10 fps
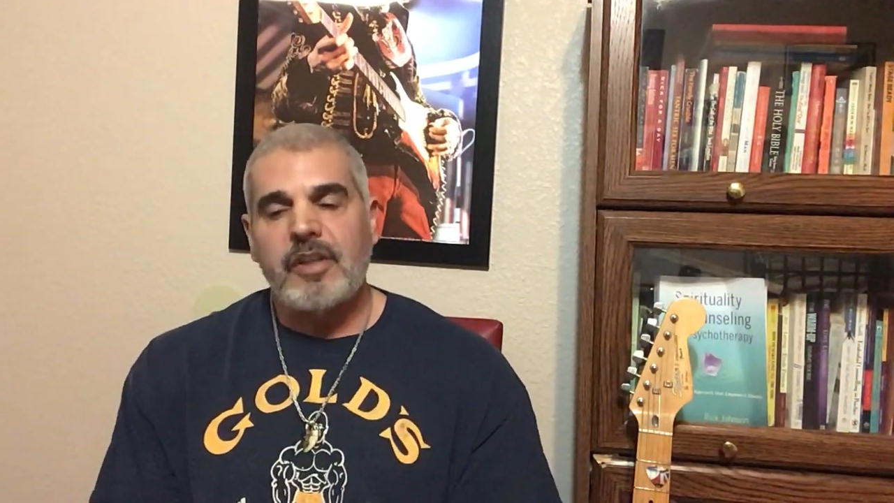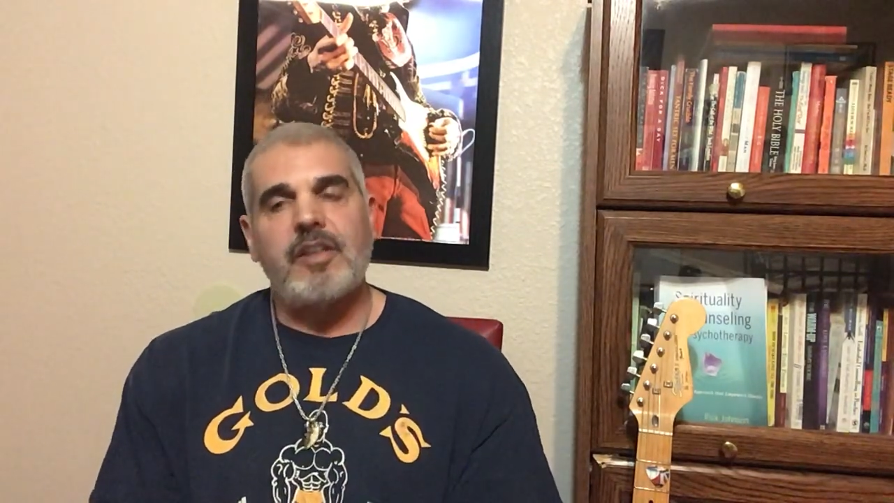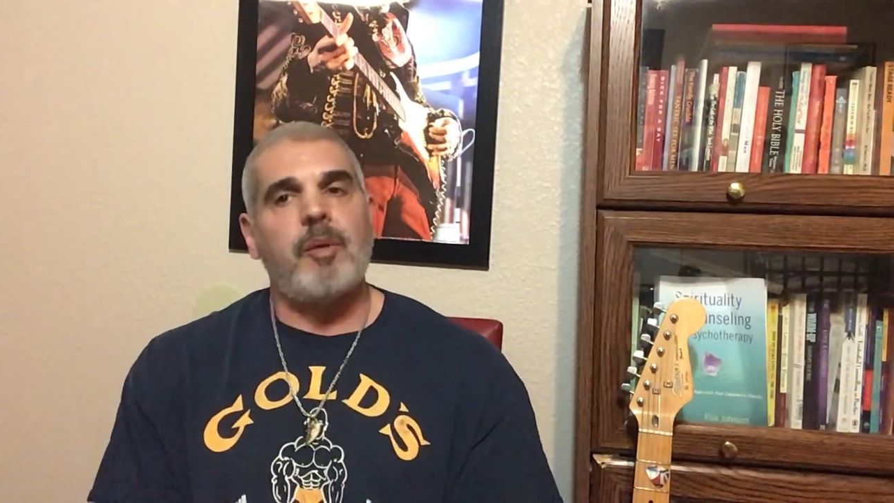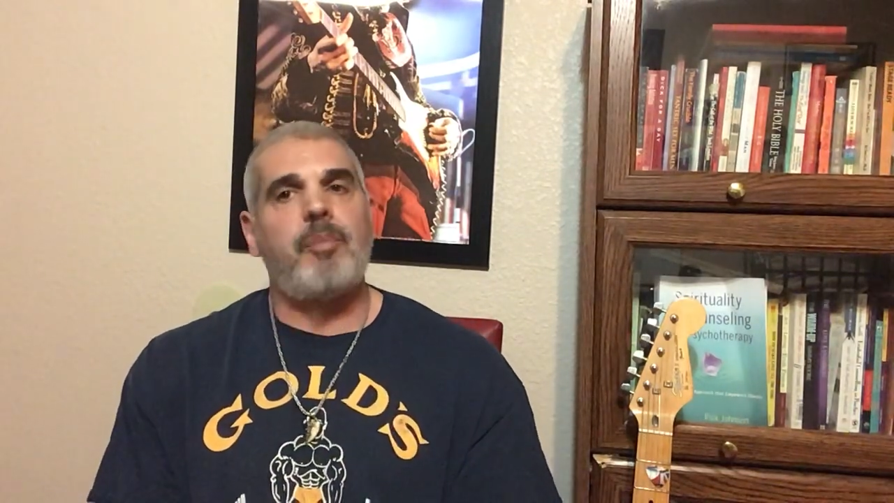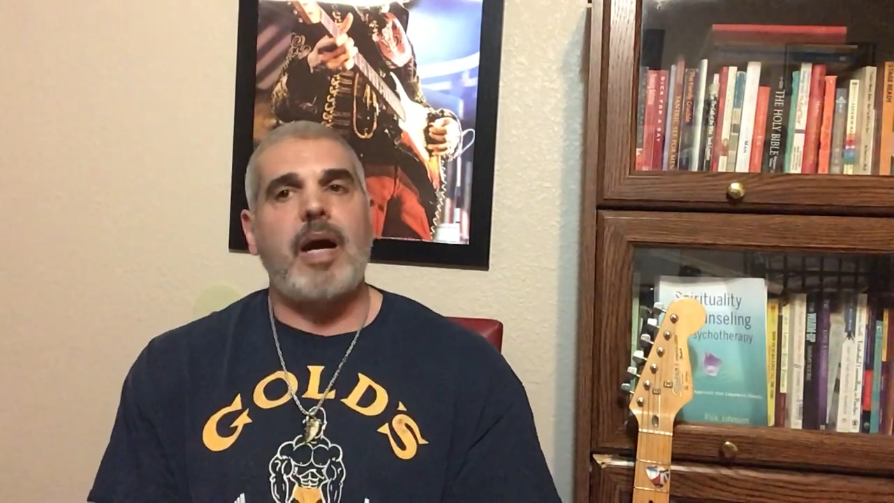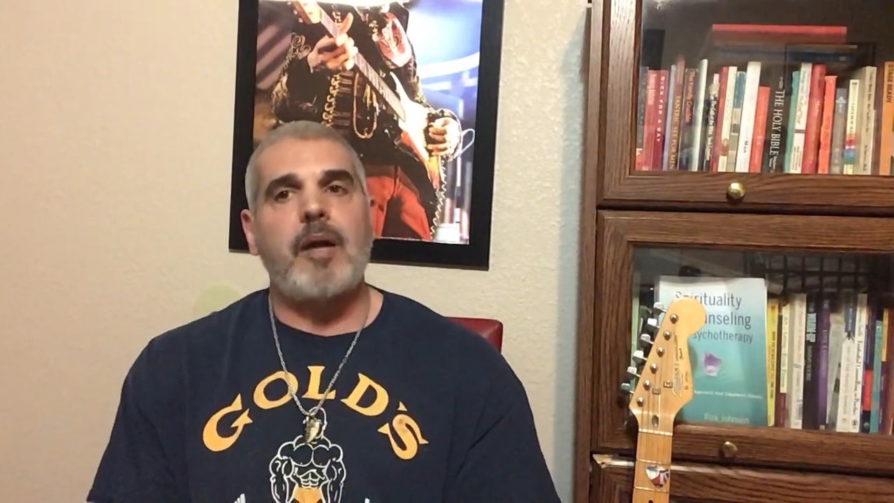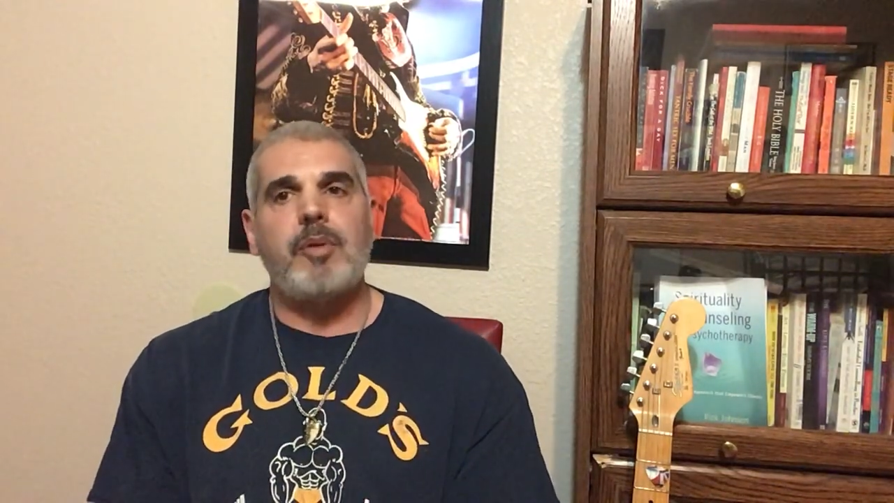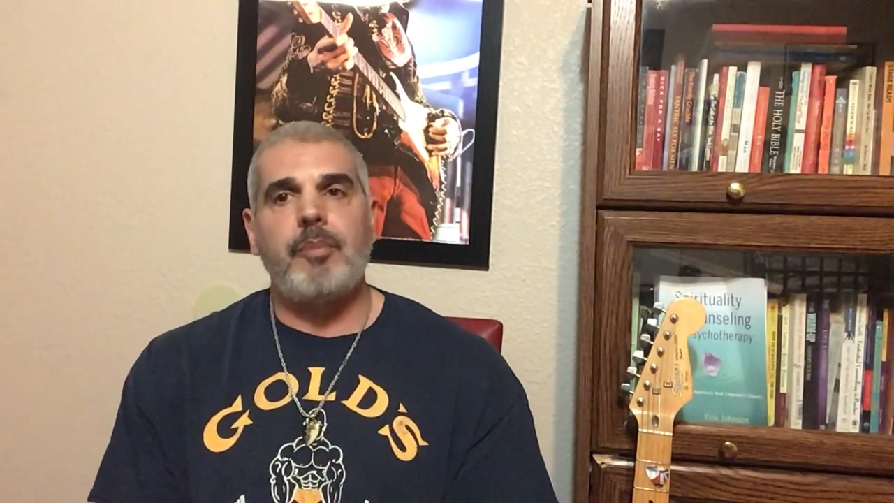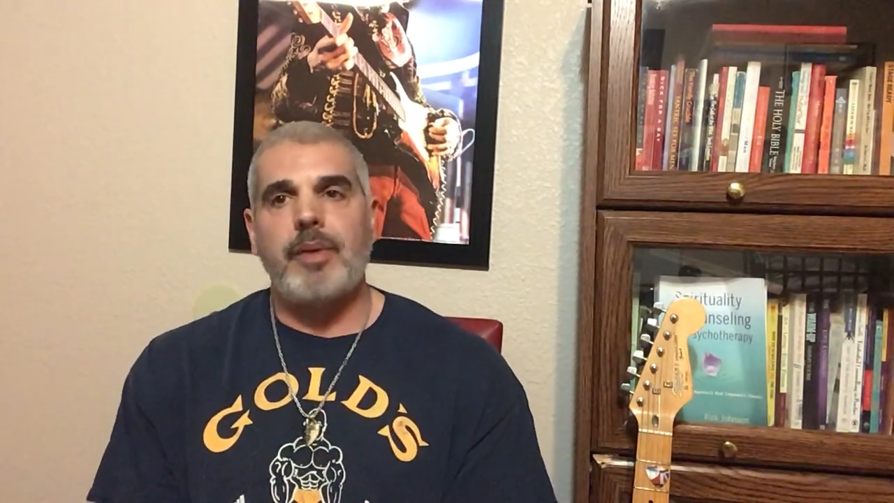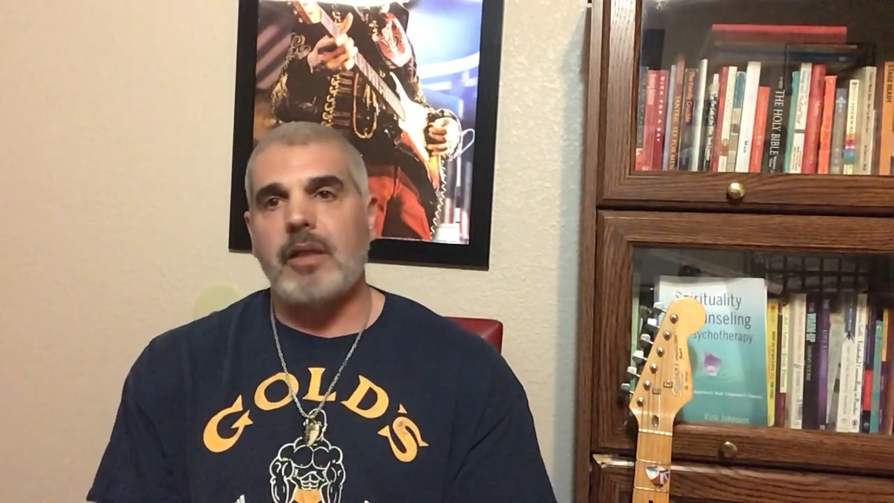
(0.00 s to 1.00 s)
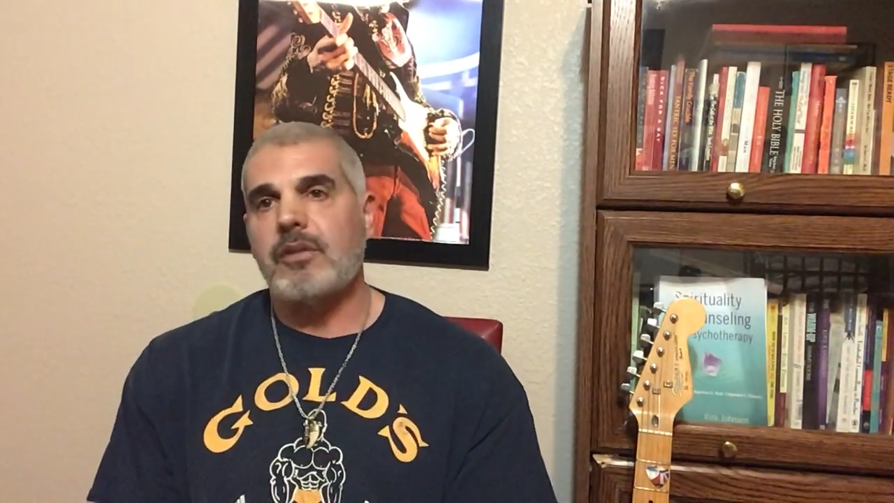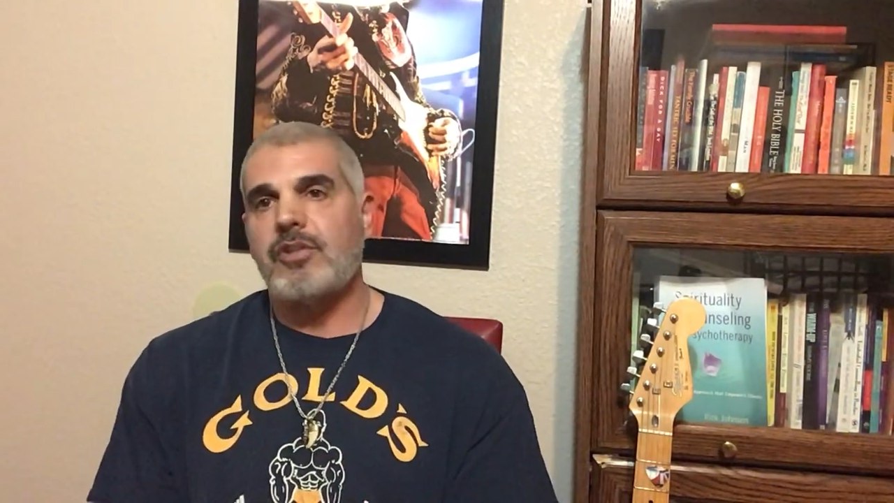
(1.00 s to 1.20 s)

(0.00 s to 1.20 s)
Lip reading: in the Bible Belt